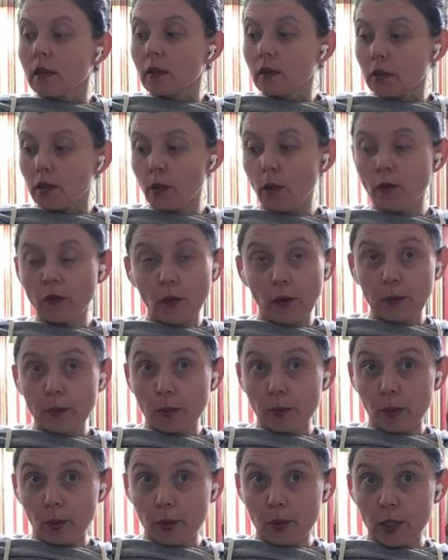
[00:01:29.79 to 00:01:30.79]
12 grams of
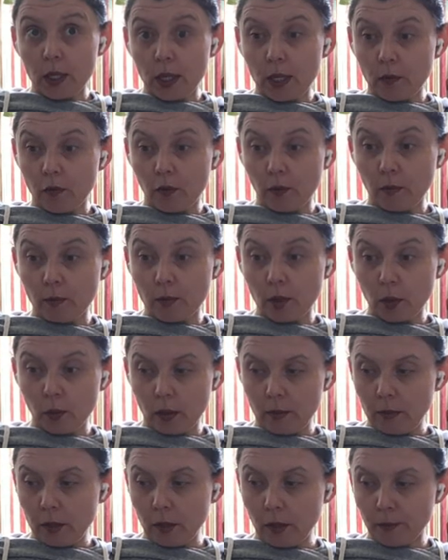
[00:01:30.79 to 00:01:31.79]
protein from soy
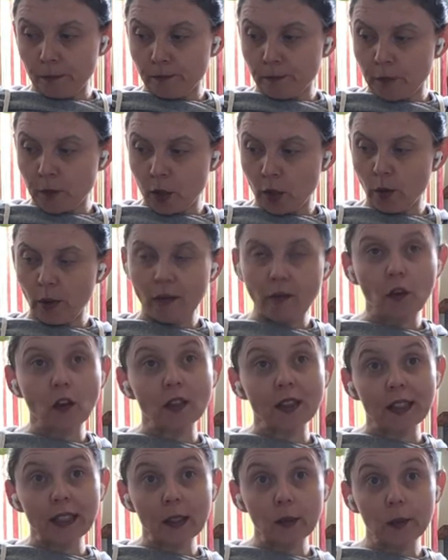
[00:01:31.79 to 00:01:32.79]
milk. So we have our
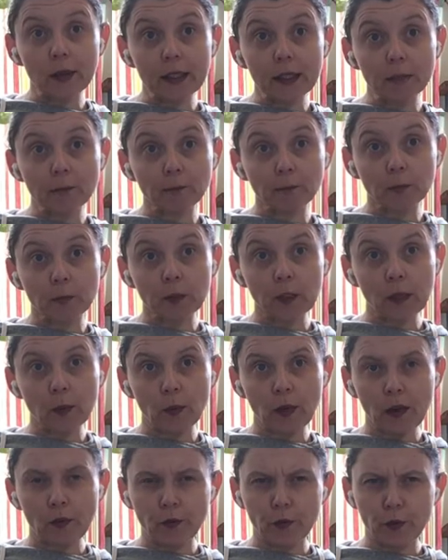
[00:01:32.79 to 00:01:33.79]
liquid and we
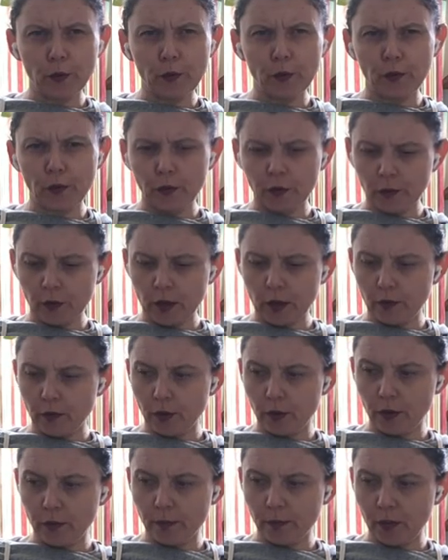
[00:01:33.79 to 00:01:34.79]
have fruit for
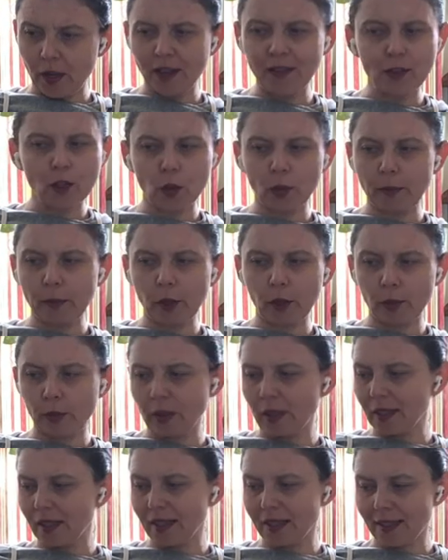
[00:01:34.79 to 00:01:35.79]
flavor. And the soy milk
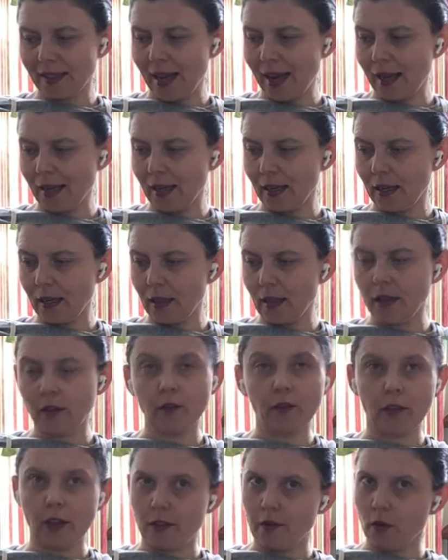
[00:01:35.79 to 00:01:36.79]
really doesn't add anything
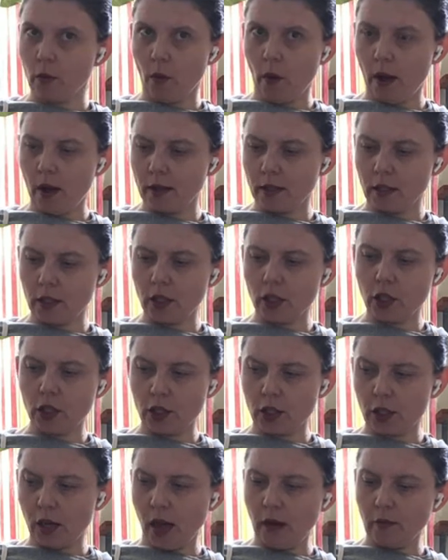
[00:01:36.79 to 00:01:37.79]
flavor-wise. It's
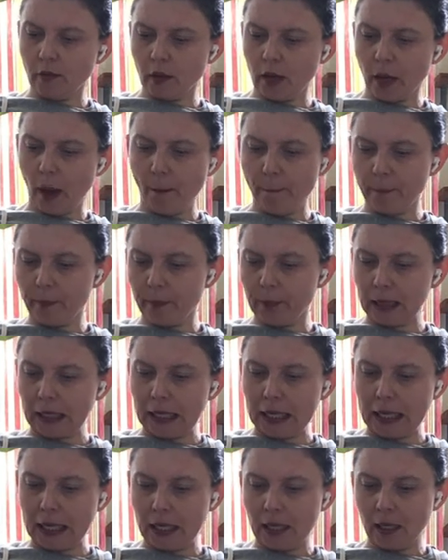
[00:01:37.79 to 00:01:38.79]
just kind of like a
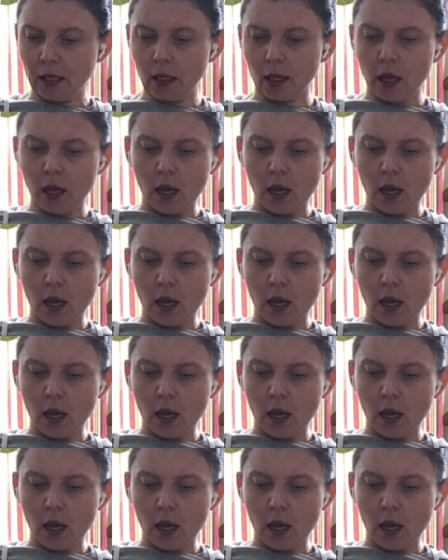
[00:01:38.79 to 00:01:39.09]
plain